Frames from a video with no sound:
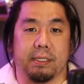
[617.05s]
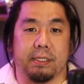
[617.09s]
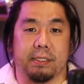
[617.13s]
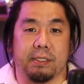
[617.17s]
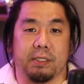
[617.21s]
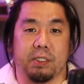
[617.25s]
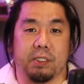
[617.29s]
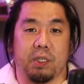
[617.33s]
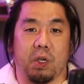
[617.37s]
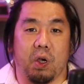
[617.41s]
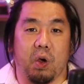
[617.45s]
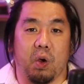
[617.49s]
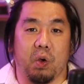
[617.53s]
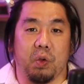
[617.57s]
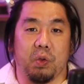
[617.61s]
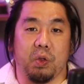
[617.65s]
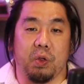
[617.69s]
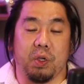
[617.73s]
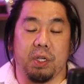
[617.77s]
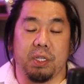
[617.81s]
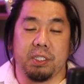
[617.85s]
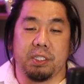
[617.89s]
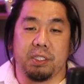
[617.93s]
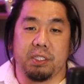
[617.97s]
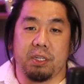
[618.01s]
So you
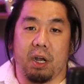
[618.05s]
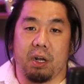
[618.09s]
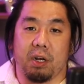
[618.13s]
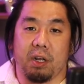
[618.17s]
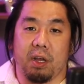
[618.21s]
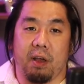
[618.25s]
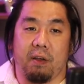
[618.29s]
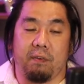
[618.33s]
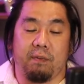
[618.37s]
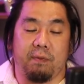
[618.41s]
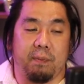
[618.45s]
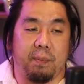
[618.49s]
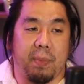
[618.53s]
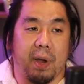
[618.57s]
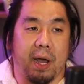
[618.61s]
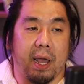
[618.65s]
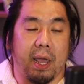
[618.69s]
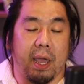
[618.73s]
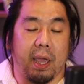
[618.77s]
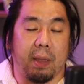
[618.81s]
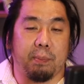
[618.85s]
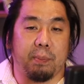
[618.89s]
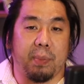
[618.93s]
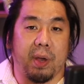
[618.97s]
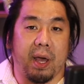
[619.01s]
can start off
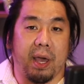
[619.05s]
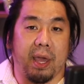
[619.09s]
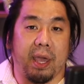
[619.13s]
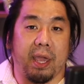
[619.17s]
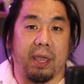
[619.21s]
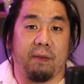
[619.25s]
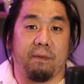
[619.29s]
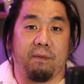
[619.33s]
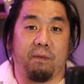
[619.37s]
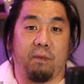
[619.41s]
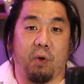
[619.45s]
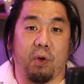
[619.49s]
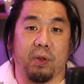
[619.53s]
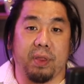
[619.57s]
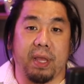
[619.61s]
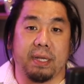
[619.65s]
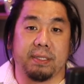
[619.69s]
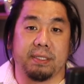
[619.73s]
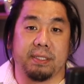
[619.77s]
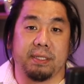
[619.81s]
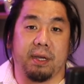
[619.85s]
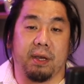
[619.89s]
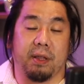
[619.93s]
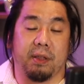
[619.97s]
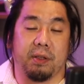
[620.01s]
by buying
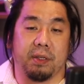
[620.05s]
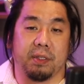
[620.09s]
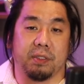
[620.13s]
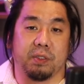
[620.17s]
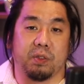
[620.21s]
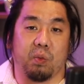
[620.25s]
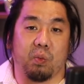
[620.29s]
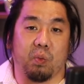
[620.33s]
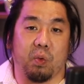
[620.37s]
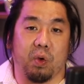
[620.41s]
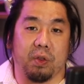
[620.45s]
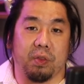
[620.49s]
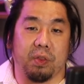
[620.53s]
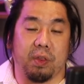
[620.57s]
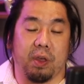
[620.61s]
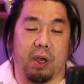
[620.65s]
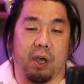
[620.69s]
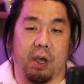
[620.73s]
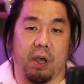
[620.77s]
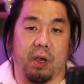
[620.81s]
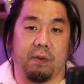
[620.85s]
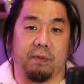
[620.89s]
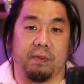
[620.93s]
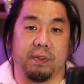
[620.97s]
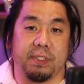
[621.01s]
$4,000 worth
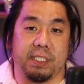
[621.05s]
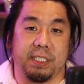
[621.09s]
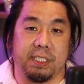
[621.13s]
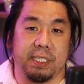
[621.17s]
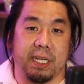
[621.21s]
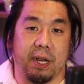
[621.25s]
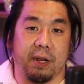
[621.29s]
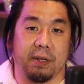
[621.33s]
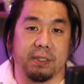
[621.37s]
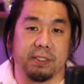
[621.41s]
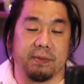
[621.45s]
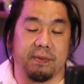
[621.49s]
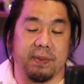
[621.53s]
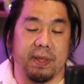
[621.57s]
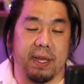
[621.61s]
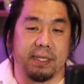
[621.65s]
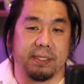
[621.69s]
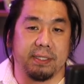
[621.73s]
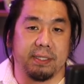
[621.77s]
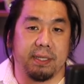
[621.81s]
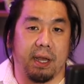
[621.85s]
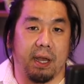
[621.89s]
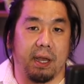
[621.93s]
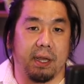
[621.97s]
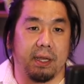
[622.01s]
of shares of that
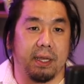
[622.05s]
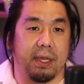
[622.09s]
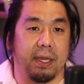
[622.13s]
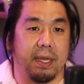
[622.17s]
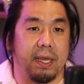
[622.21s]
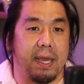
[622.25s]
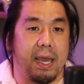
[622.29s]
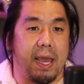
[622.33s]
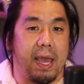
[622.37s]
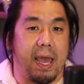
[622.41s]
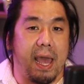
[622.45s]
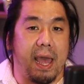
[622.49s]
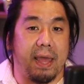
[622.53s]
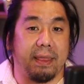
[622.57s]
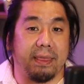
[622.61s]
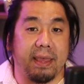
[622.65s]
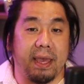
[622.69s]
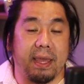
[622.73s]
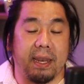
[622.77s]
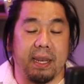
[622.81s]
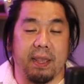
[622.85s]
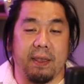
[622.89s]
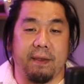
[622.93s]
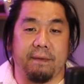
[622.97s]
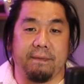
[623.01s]
stock. And
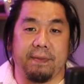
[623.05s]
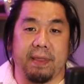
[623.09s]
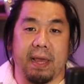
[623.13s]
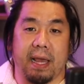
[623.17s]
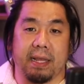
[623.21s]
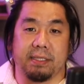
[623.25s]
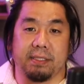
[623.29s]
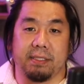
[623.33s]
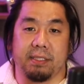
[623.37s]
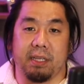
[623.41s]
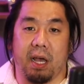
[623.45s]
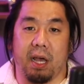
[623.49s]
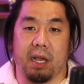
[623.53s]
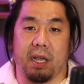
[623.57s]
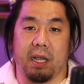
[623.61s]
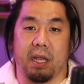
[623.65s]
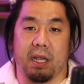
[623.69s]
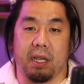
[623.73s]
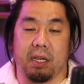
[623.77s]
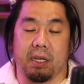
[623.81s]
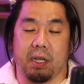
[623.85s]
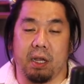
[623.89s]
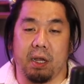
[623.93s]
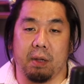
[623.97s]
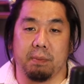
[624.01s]
then if that stock
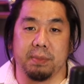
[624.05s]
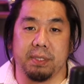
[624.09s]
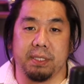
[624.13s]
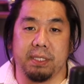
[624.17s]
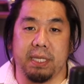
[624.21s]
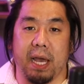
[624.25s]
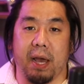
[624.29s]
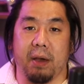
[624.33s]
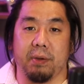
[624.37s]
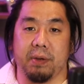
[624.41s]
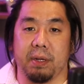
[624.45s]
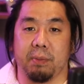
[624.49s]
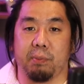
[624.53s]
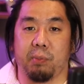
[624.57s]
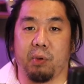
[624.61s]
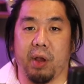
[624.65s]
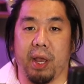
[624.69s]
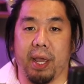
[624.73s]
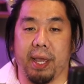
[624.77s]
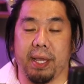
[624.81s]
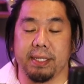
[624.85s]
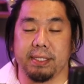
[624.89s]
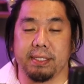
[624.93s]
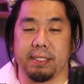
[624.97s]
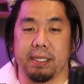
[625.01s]
comes down in
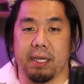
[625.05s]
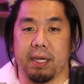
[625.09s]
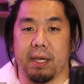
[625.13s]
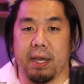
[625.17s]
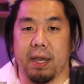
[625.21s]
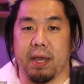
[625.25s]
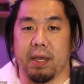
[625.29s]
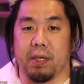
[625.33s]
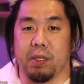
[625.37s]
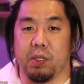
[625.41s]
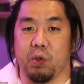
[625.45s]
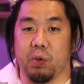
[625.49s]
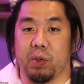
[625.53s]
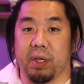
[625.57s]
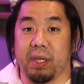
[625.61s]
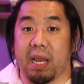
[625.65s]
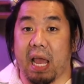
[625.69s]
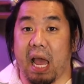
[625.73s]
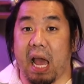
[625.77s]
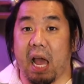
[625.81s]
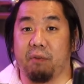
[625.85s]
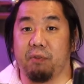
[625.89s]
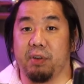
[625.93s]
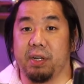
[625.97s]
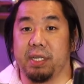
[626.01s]
price, you can
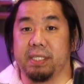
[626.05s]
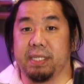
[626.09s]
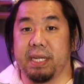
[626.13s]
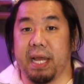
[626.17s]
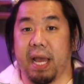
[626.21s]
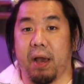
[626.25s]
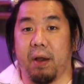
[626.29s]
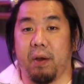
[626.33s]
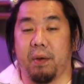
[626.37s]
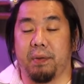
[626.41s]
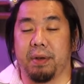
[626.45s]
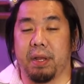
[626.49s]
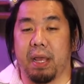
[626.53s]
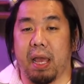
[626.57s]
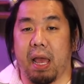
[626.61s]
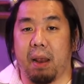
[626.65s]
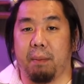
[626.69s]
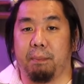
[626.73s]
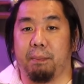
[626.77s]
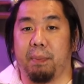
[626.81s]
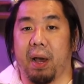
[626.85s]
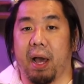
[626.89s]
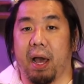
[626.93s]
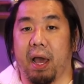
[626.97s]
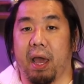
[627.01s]
average down
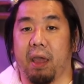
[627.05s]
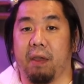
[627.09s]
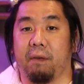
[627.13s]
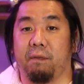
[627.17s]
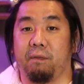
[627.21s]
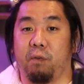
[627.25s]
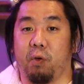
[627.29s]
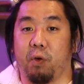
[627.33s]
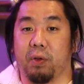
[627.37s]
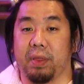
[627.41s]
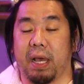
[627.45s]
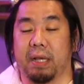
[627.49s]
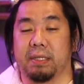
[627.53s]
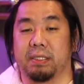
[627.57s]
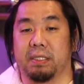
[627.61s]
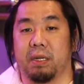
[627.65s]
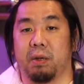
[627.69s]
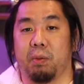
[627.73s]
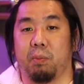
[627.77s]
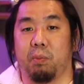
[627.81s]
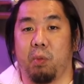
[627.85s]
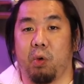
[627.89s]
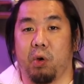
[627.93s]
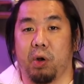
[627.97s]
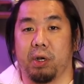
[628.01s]
and buy $4,000
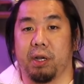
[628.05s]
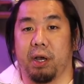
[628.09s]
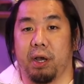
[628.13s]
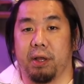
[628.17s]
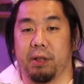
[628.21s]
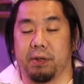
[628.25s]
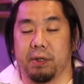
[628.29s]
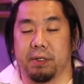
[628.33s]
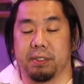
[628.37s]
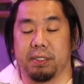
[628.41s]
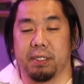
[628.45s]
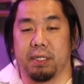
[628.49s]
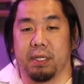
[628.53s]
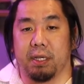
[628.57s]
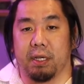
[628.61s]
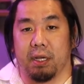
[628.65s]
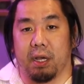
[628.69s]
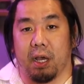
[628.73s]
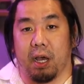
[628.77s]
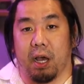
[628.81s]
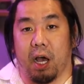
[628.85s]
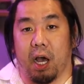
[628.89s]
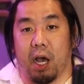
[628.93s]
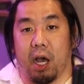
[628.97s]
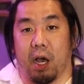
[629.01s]
more
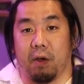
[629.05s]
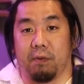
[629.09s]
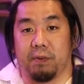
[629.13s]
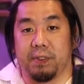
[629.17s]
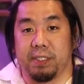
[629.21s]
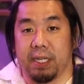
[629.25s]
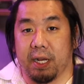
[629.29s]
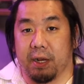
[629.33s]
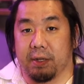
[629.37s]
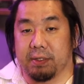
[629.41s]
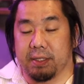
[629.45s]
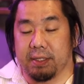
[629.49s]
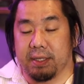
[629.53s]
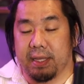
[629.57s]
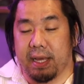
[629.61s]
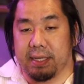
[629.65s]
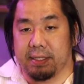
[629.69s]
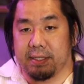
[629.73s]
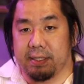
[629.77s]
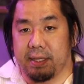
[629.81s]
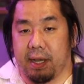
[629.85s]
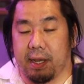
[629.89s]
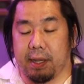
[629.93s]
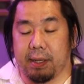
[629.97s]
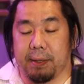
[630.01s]
of shares in that
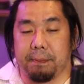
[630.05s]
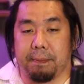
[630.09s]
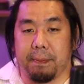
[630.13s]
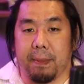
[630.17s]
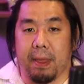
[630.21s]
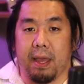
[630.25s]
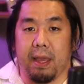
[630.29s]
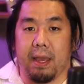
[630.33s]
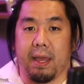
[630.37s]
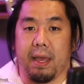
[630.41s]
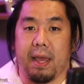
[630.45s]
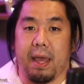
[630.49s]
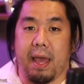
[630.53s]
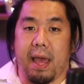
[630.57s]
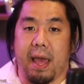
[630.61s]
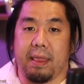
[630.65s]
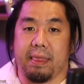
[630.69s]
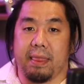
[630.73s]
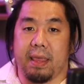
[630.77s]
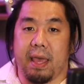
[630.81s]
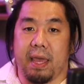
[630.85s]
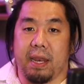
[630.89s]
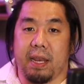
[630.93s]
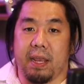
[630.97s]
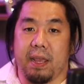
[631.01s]
stock.
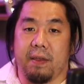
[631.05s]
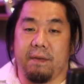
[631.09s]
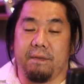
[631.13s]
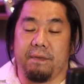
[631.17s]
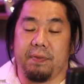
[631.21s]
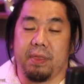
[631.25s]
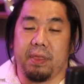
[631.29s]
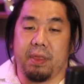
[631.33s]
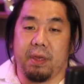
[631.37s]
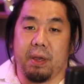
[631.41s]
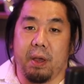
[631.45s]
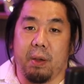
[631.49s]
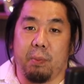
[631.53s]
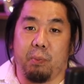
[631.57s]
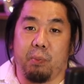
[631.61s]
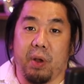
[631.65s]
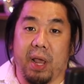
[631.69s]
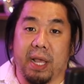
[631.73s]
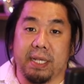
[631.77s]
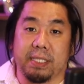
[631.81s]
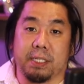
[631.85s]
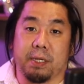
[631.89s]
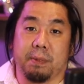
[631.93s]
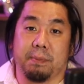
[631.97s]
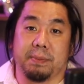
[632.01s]
And then if the
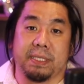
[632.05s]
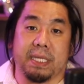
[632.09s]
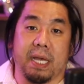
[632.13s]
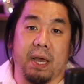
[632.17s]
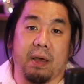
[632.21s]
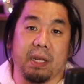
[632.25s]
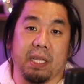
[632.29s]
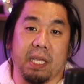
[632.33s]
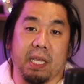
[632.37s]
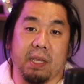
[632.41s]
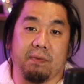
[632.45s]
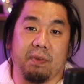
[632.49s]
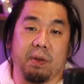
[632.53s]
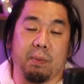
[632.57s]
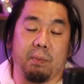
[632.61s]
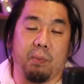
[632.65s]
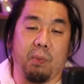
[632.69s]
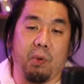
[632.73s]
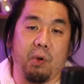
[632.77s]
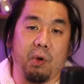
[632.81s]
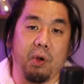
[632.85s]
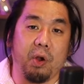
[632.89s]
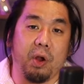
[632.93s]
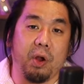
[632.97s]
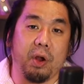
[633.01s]
price comes down even
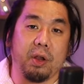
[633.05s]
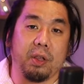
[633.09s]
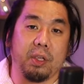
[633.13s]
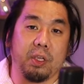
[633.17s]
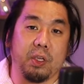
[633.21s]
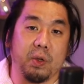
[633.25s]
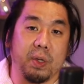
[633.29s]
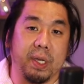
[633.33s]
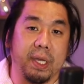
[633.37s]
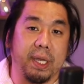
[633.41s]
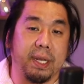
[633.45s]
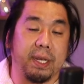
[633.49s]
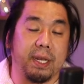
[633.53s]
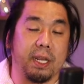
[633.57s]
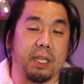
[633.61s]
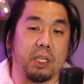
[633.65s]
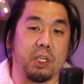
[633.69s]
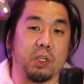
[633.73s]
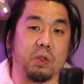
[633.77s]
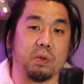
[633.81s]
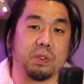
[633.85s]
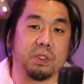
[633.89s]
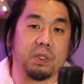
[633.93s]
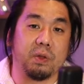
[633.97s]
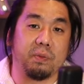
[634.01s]
more, you can
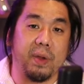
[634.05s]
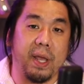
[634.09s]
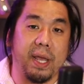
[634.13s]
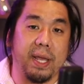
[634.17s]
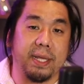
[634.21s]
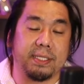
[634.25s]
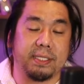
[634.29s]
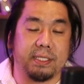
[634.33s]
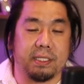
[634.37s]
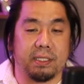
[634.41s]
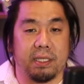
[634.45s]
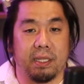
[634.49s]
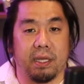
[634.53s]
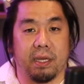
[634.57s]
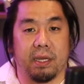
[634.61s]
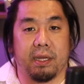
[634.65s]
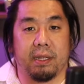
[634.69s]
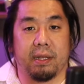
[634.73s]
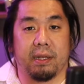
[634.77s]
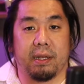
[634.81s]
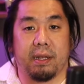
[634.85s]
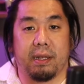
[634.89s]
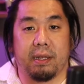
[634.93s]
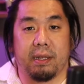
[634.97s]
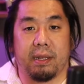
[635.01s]
use the rest,
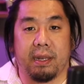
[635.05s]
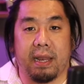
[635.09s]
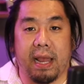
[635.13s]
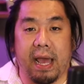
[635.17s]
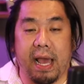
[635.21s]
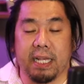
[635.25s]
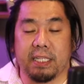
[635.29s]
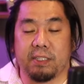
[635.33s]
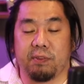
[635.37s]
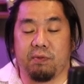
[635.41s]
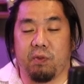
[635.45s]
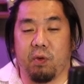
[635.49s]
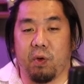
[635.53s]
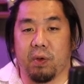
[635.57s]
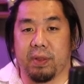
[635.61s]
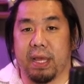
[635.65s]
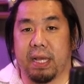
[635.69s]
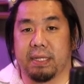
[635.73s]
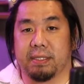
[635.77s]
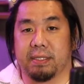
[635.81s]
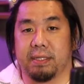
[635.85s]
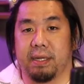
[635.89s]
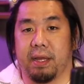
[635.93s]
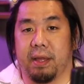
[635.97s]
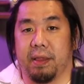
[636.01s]
the last
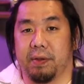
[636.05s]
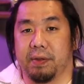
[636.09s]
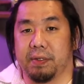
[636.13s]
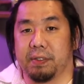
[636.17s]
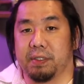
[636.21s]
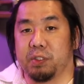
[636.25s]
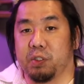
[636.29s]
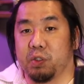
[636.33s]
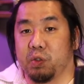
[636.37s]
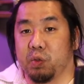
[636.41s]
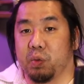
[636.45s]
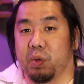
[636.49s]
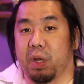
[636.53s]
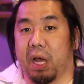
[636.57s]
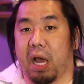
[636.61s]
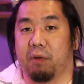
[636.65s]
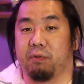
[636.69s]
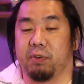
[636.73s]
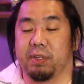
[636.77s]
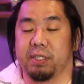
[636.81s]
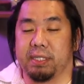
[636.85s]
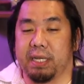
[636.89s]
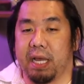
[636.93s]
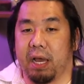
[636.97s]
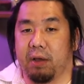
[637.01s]
$4,000 to
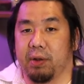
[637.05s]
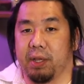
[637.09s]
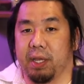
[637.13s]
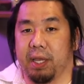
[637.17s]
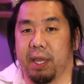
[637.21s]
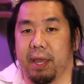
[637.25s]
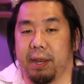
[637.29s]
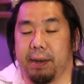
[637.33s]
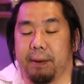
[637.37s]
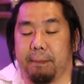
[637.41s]
average down again.